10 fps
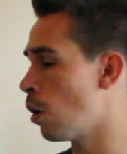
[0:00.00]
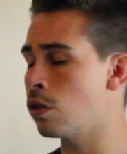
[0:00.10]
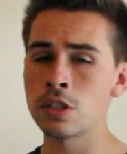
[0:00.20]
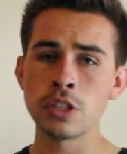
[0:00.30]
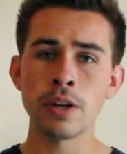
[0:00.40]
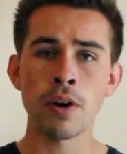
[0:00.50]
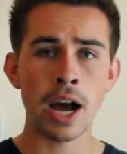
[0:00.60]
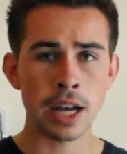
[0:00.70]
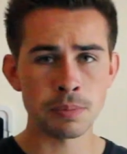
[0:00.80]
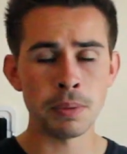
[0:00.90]
long, Degiro
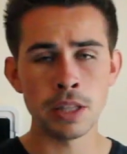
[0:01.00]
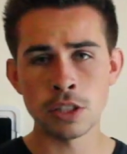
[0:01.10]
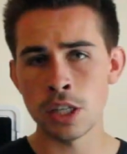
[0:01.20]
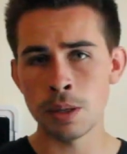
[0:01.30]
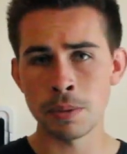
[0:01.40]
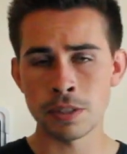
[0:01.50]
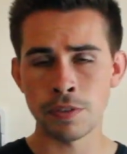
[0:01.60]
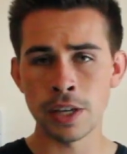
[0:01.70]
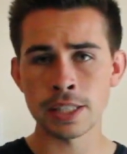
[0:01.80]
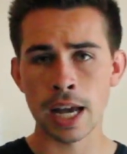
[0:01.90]
has been the cheapest
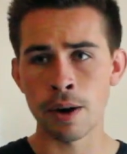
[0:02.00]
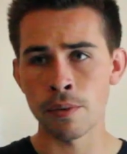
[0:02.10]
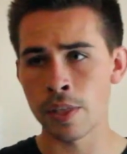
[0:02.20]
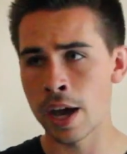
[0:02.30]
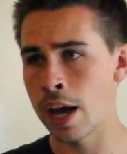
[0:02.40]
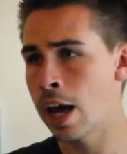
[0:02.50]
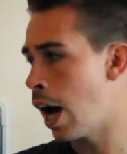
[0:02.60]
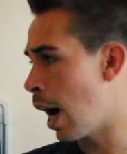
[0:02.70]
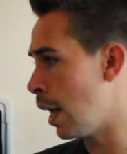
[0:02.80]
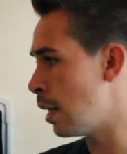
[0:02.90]
fees out there,
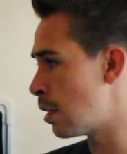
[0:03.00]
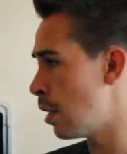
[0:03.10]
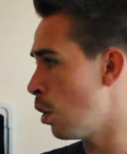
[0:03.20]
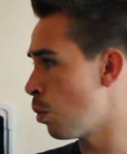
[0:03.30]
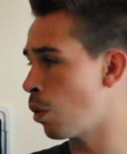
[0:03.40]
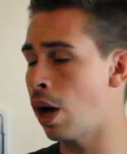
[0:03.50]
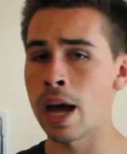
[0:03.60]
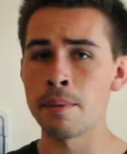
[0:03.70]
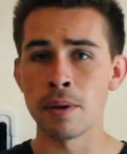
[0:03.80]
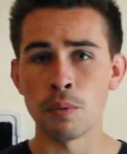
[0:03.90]
and is still
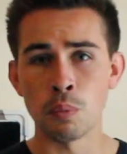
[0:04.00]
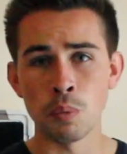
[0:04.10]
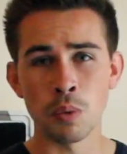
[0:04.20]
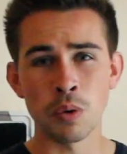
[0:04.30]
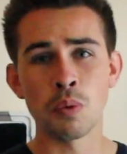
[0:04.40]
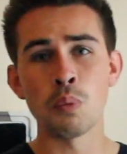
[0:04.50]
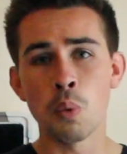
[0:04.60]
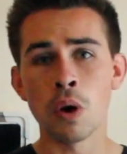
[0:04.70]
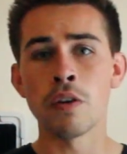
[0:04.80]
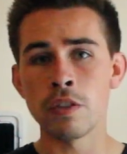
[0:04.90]

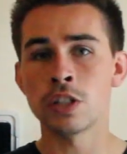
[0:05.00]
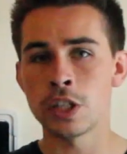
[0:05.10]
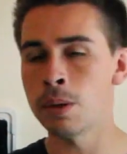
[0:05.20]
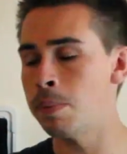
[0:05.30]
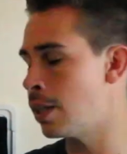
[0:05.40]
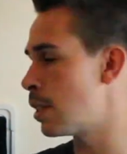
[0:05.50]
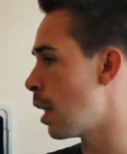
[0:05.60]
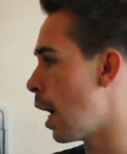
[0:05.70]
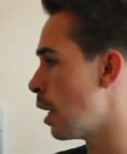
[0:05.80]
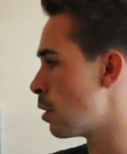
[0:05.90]
one of the cheapest
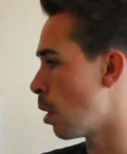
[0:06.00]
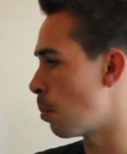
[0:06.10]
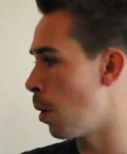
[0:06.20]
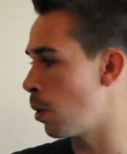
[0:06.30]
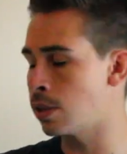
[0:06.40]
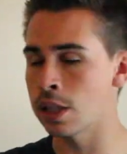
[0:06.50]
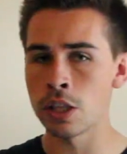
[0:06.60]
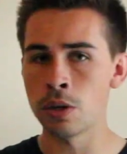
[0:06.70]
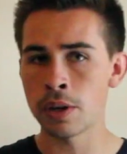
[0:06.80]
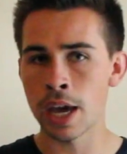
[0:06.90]
stockbrokers in
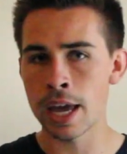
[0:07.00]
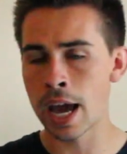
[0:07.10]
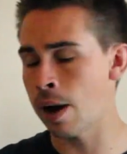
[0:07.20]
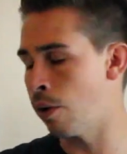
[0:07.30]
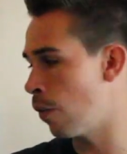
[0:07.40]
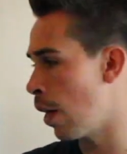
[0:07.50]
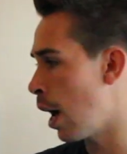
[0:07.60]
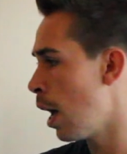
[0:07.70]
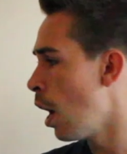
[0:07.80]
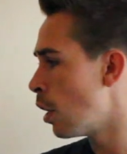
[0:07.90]
the UK out of there.